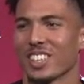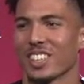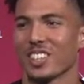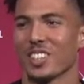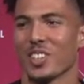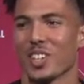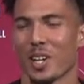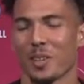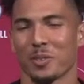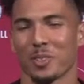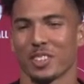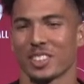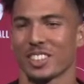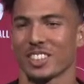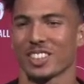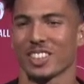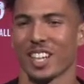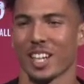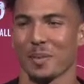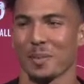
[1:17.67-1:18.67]
You know, I've
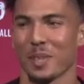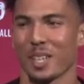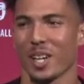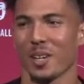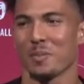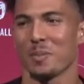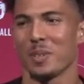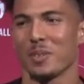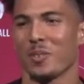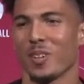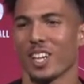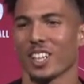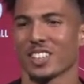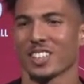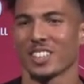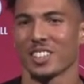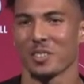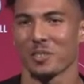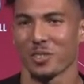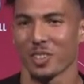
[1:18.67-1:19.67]
been
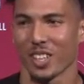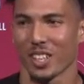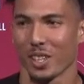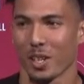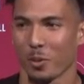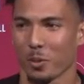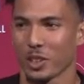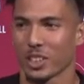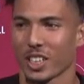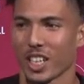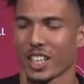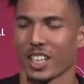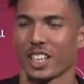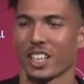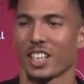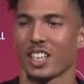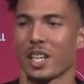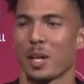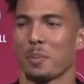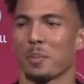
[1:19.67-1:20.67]
watching it. I wish I could
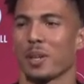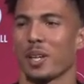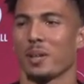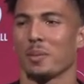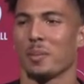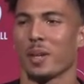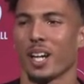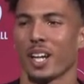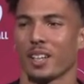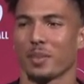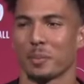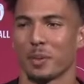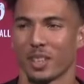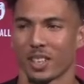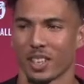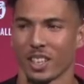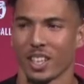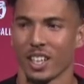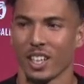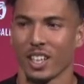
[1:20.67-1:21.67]
get that play back, but
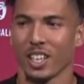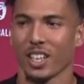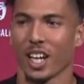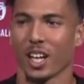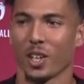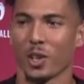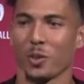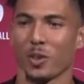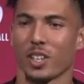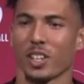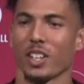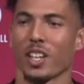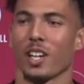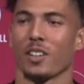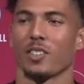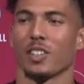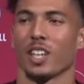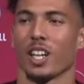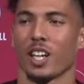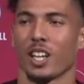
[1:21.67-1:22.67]
I know we're going to have
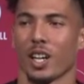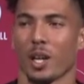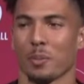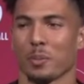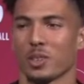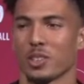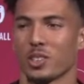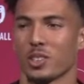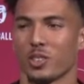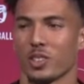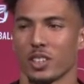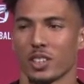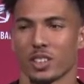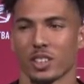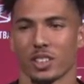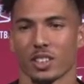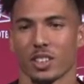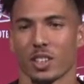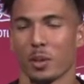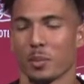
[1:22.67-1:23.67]
a lot of opportunities
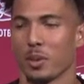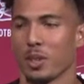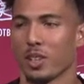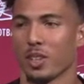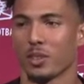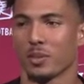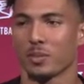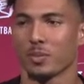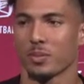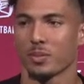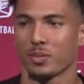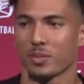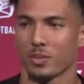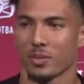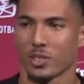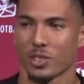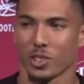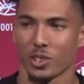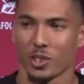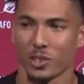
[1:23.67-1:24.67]
coming up
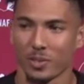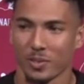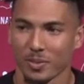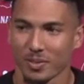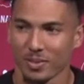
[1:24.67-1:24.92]
soon.